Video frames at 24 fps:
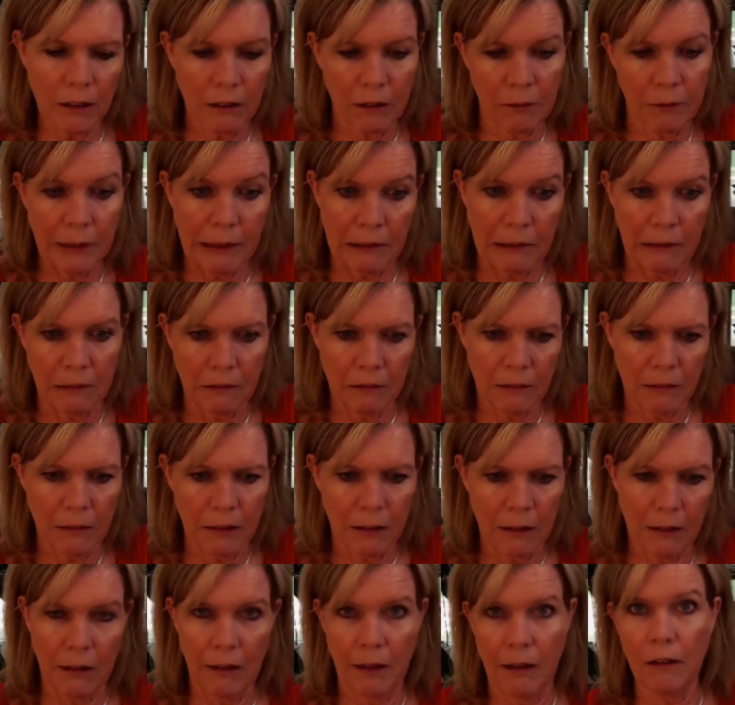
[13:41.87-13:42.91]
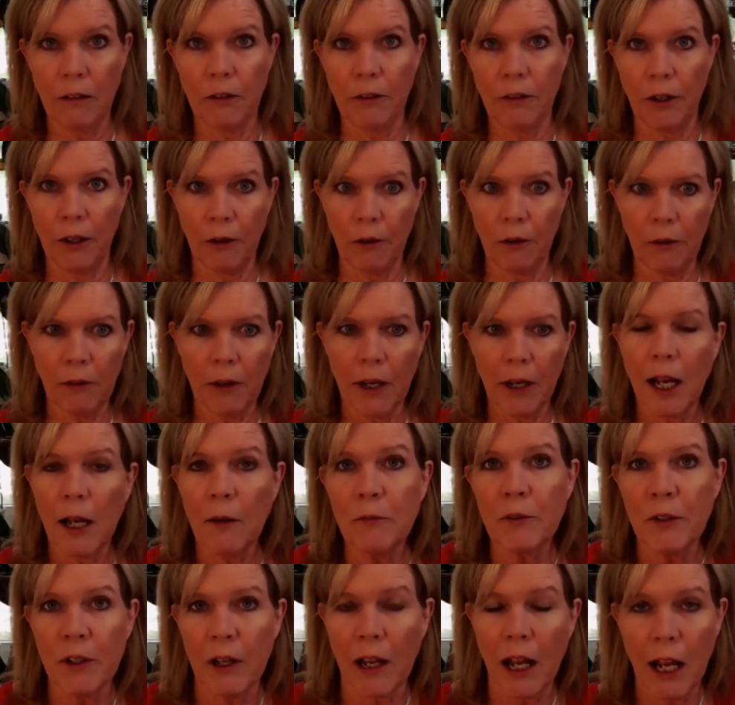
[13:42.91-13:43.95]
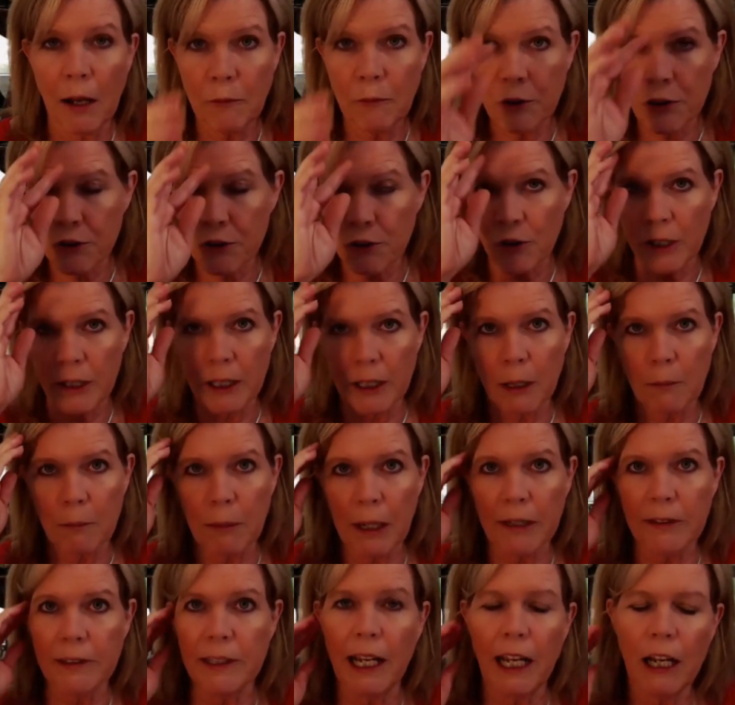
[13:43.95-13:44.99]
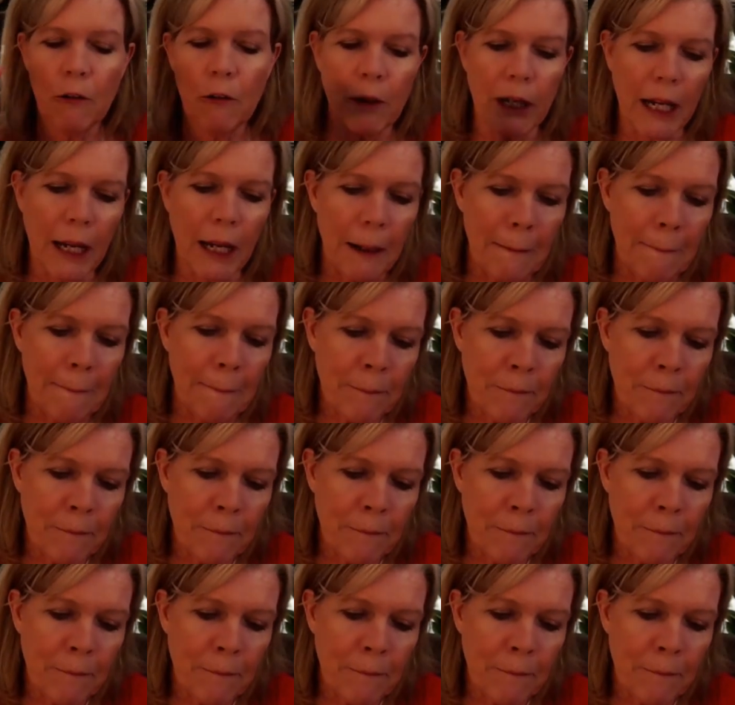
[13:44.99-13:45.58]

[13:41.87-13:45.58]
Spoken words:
I mean, I don't know. I'm just trying to get back to equity.